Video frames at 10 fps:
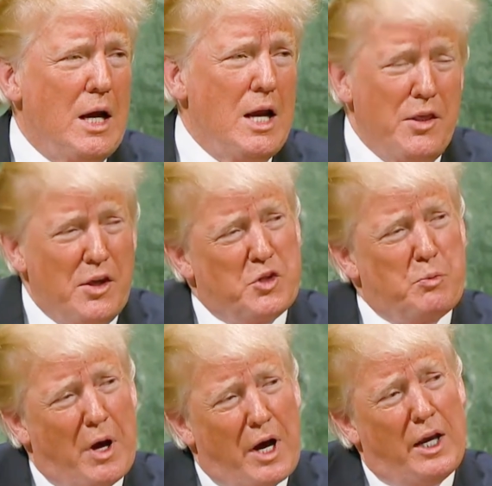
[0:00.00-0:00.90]
in this
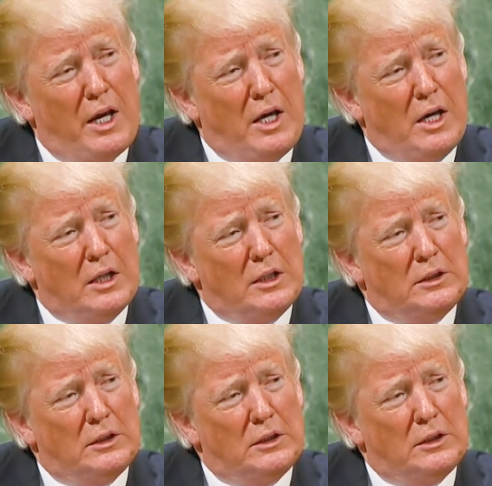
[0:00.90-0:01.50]
body